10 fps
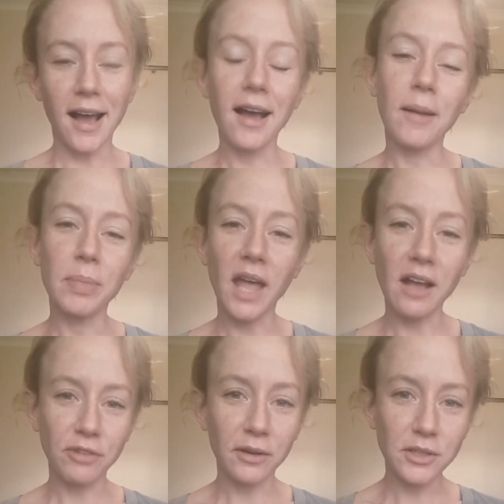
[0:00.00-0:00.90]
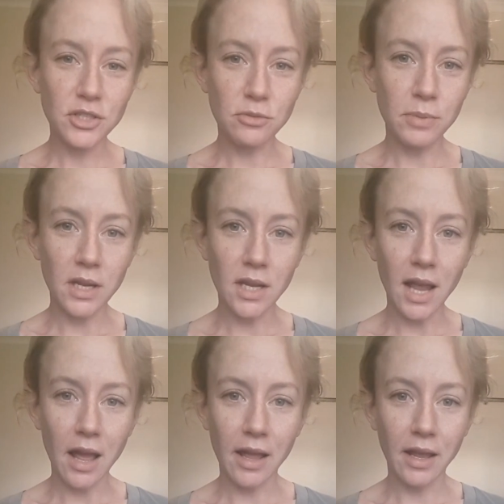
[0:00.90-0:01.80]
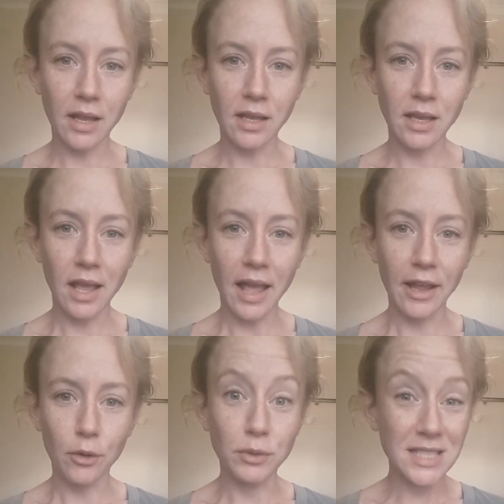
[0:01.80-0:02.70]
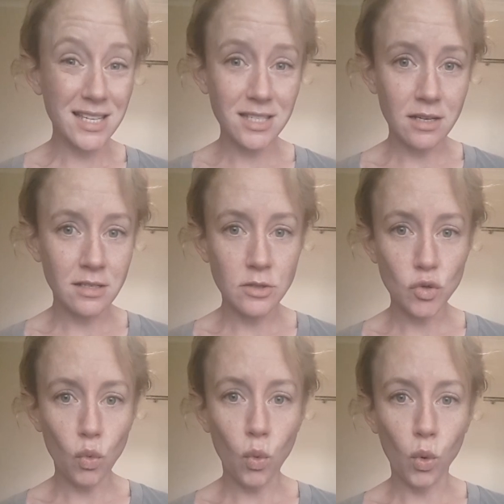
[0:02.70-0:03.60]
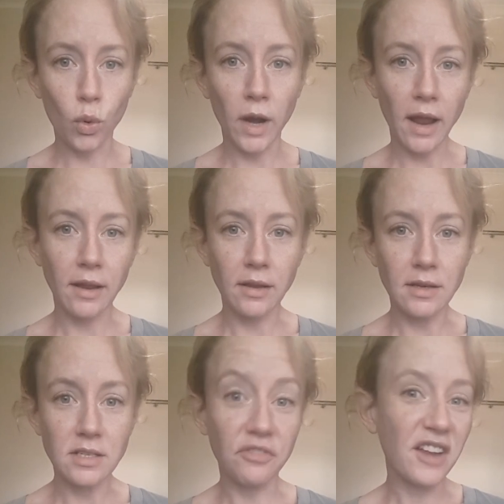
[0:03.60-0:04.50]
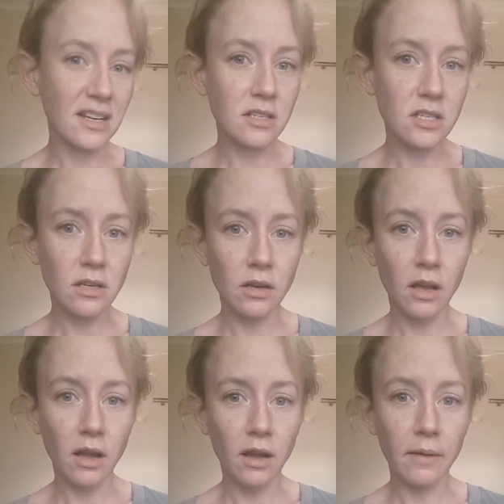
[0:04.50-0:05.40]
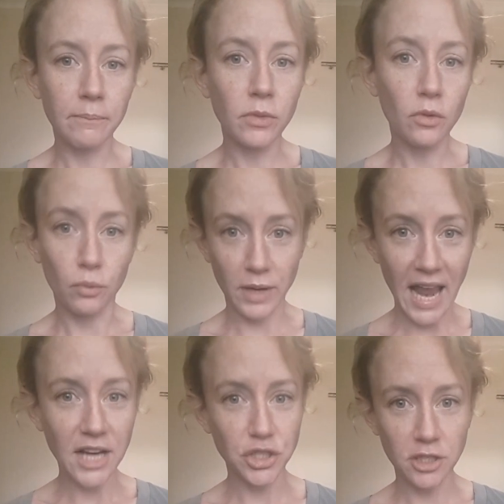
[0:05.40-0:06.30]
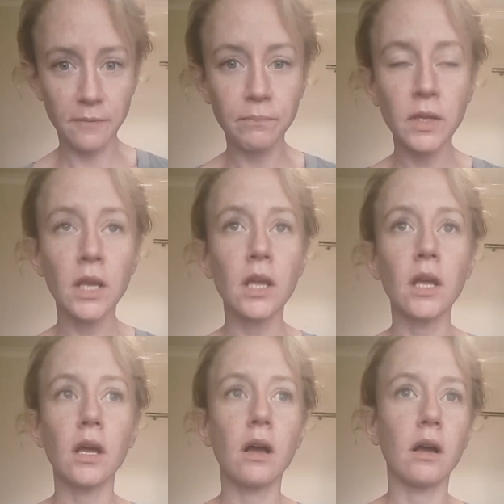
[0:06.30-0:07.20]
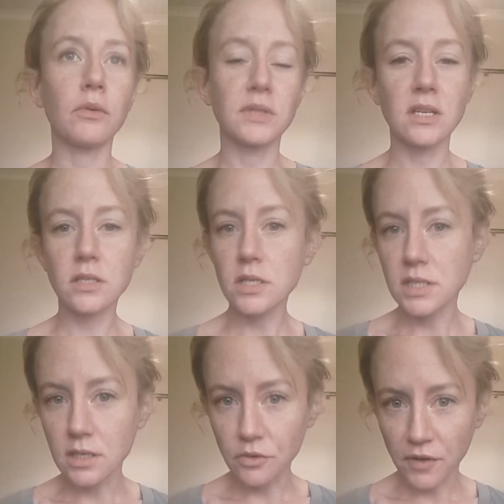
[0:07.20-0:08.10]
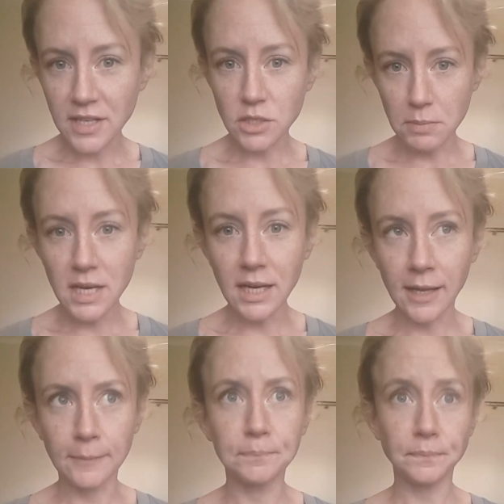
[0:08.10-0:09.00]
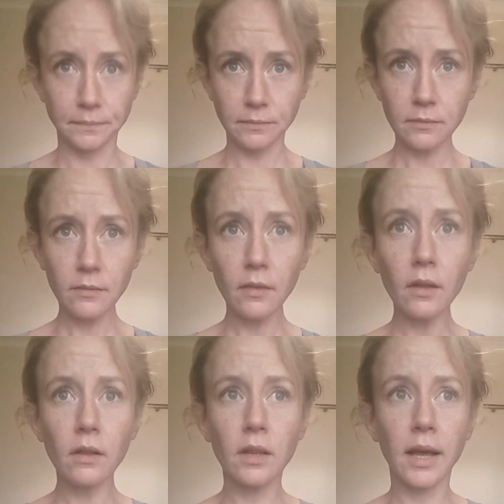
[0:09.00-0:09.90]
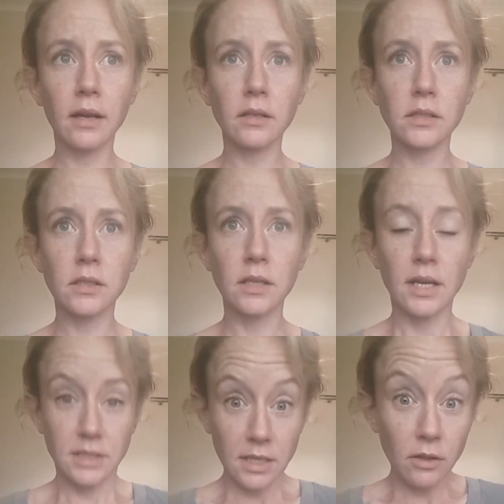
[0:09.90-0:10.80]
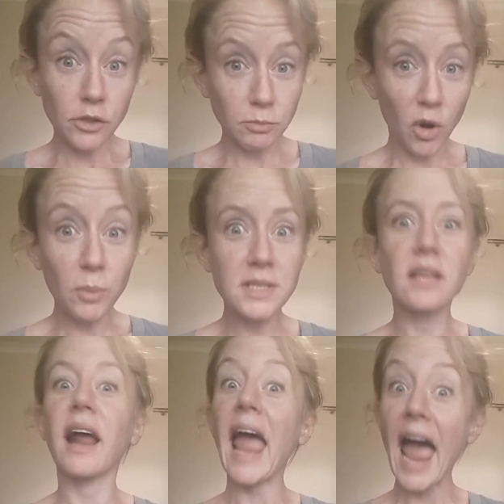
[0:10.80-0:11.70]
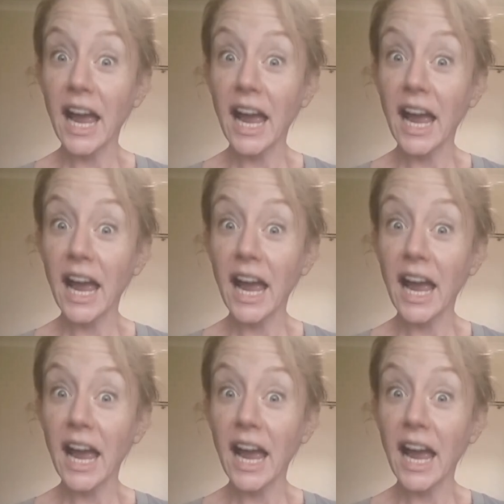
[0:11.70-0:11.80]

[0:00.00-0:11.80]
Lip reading: I found it to be a resistance or a defense reaction. Resistance and defense meaning that it's in those moments that I